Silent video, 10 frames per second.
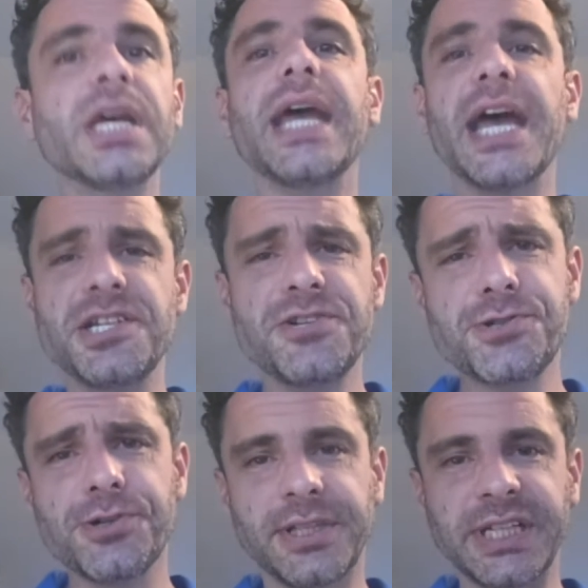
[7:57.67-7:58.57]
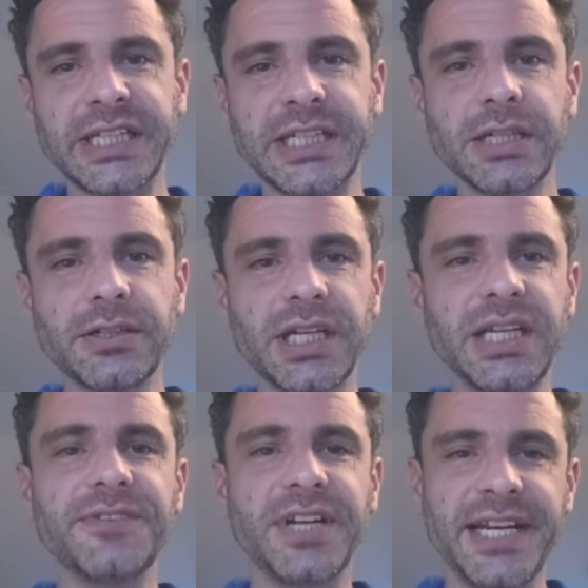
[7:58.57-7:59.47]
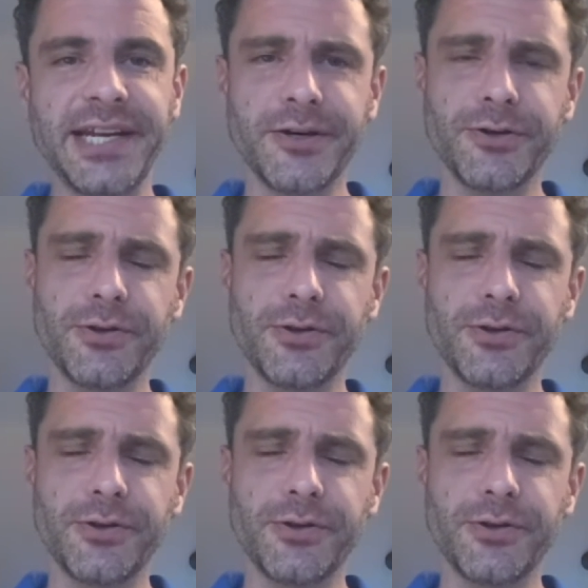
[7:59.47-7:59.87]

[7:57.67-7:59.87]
and usually even now, the